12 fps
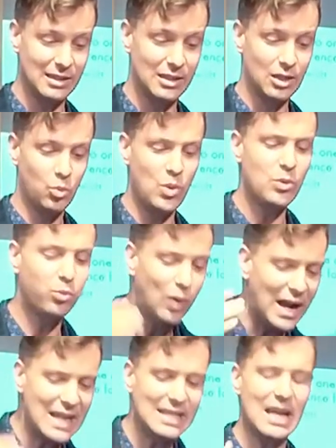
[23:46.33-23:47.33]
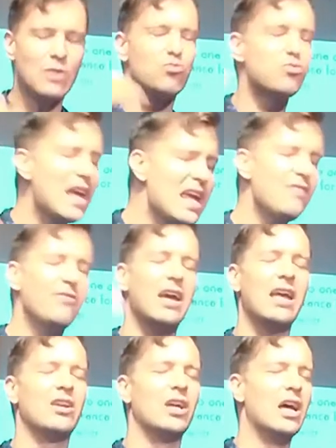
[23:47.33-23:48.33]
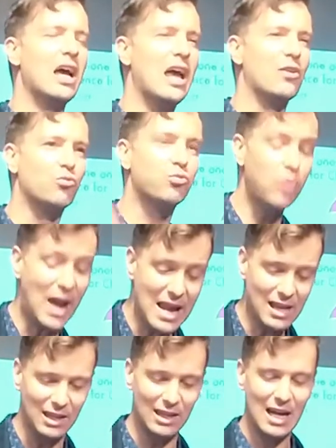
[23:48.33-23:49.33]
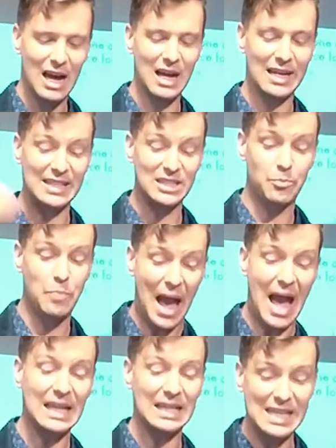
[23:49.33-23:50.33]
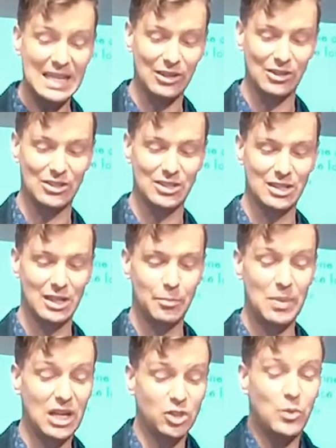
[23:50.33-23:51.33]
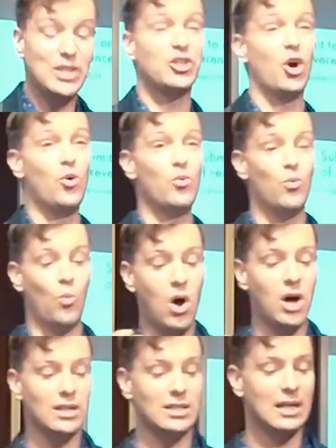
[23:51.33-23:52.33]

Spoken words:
We rant and rave and rail against bad leaders because we don't want,